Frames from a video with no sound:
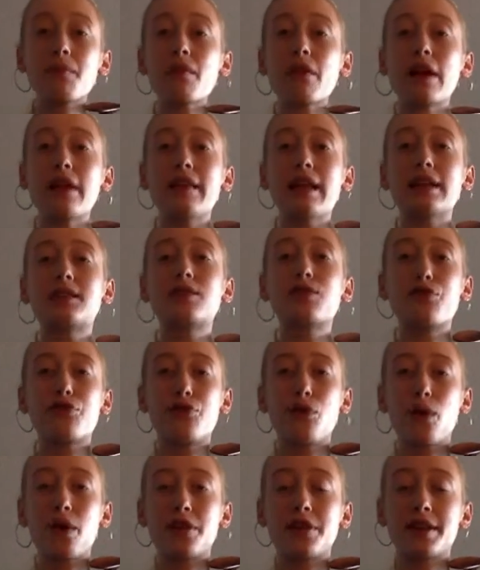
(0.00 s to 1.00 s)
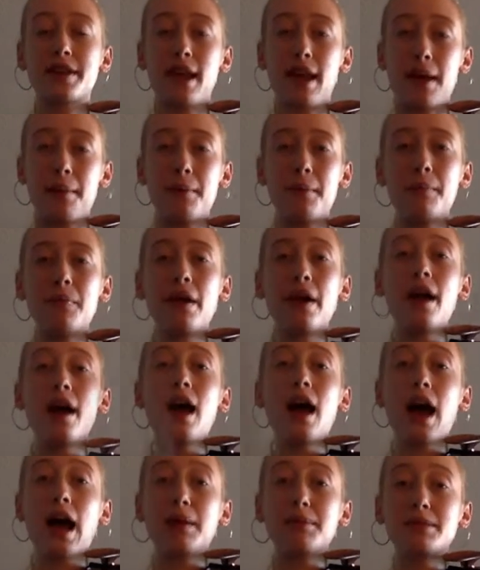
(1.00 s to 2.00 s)
And that's the 4th tape.
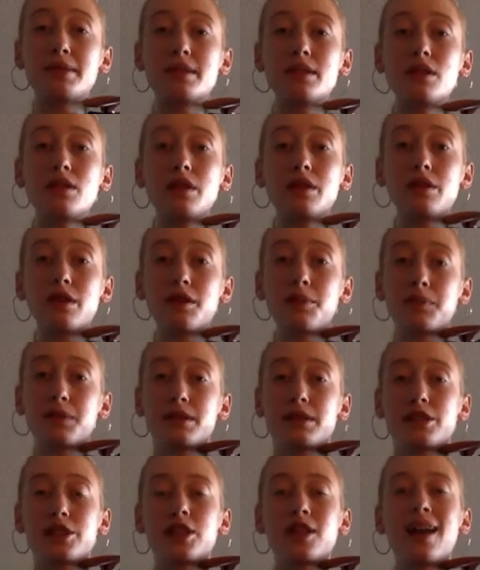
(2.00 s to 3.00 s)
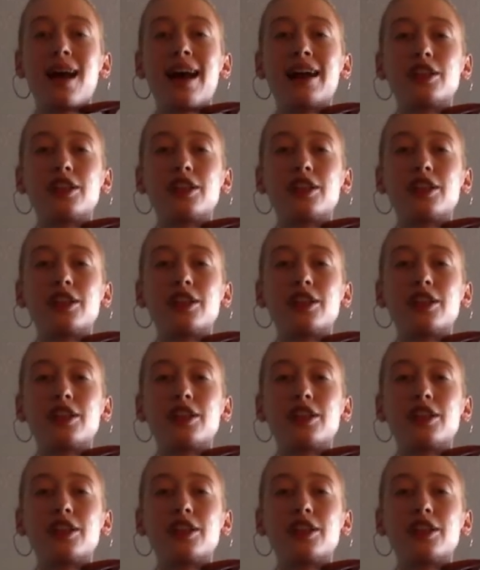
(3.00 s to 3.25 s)
I'm still in 3rd position, I